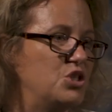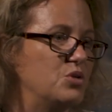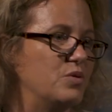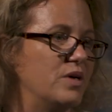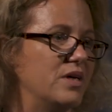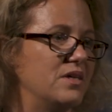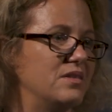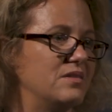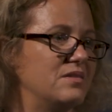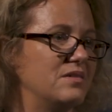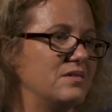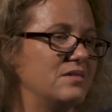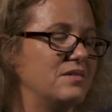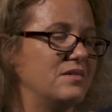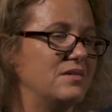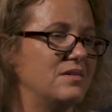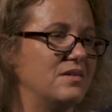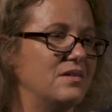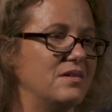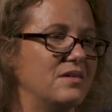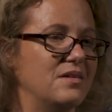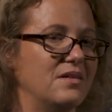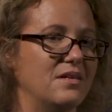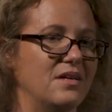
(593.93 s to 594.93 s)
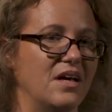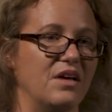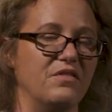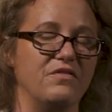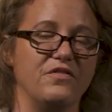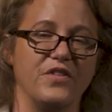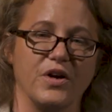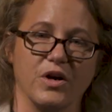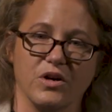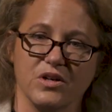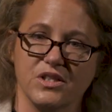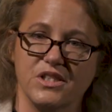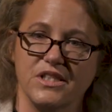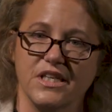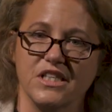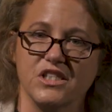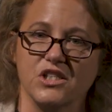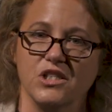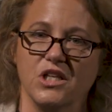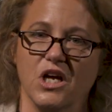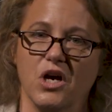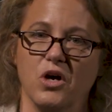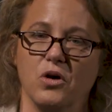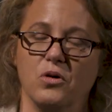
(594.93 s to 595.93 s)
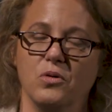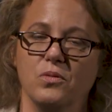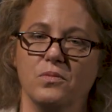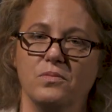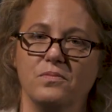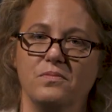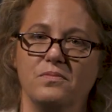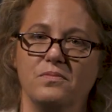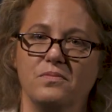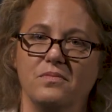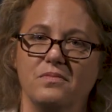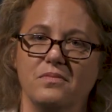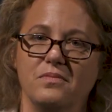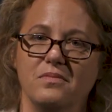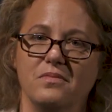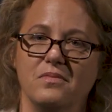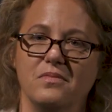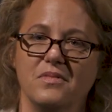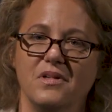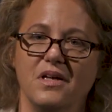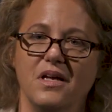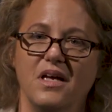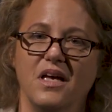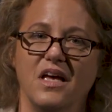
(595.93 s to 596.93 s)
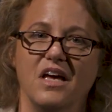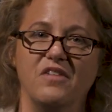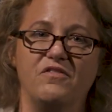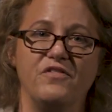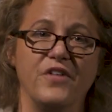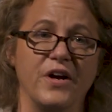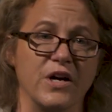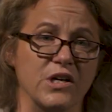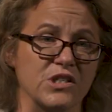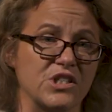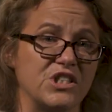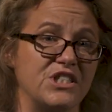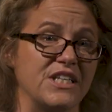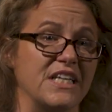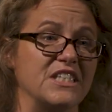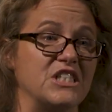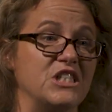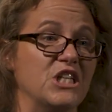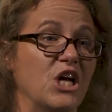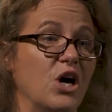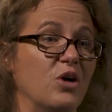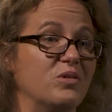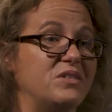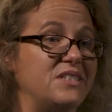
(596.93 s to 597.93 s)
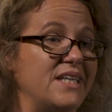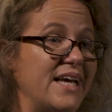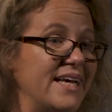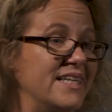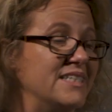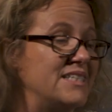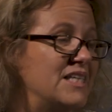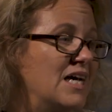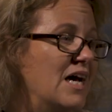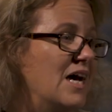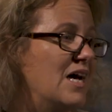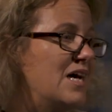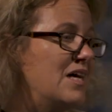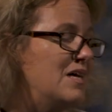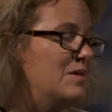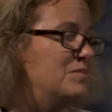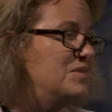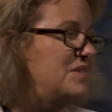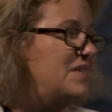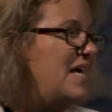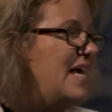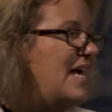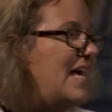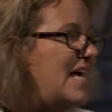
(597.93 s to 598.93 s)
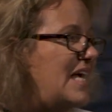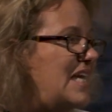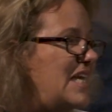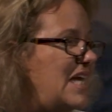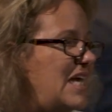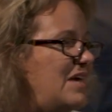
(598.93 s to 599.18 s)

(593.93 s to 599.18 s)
do it. And Pharaoh says no. And Pharaoh says no 10 times. And